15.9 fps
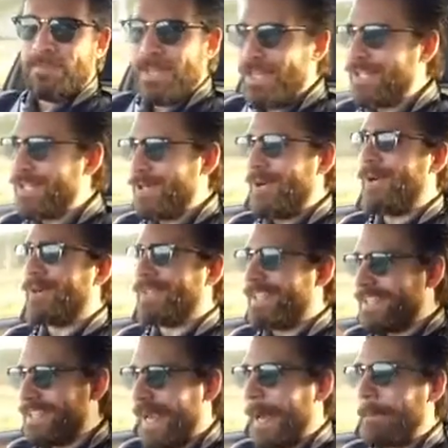be sure to
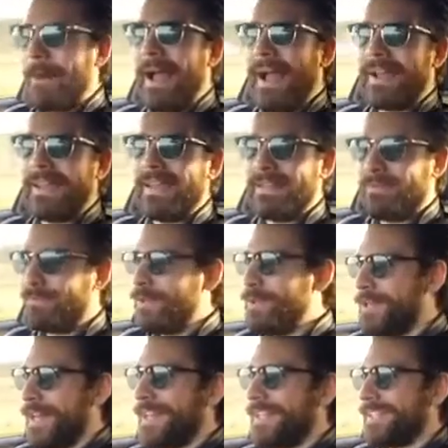check back in a
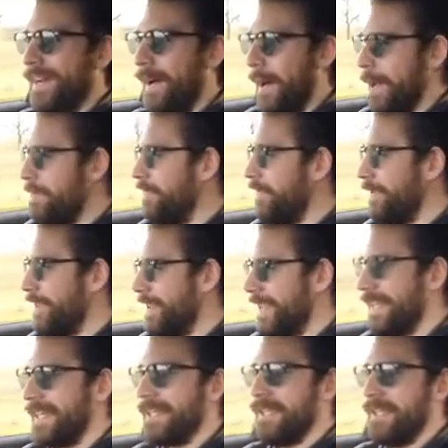few days' time for
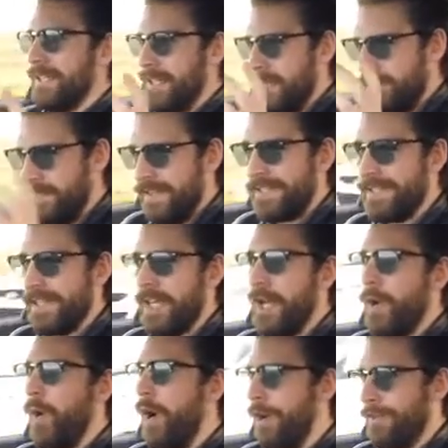the
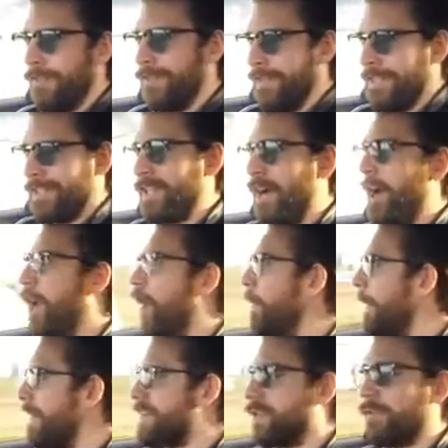video on this car,
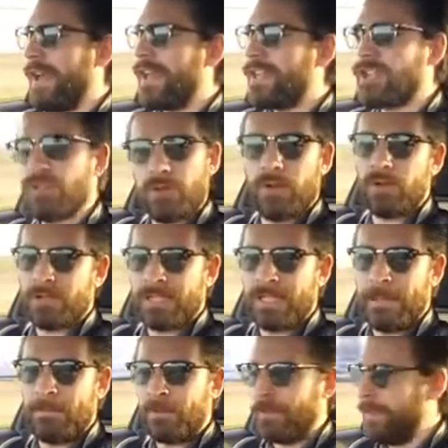my sort of intro
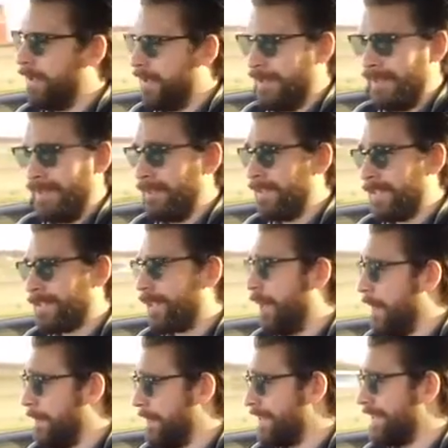clip on, on this
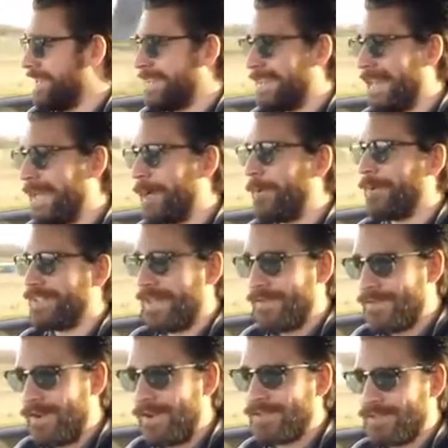car, because I think once
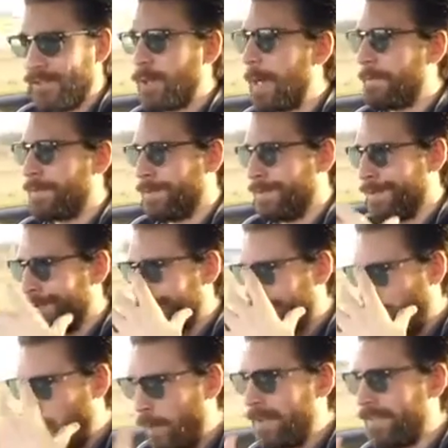I've got to grips
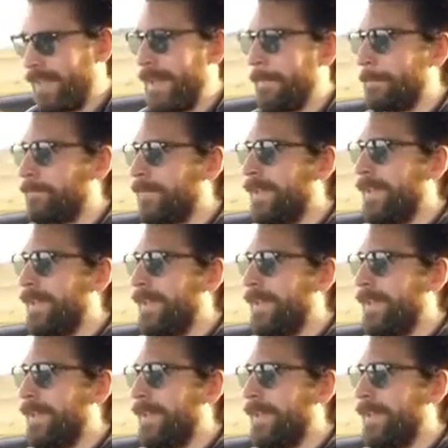with it,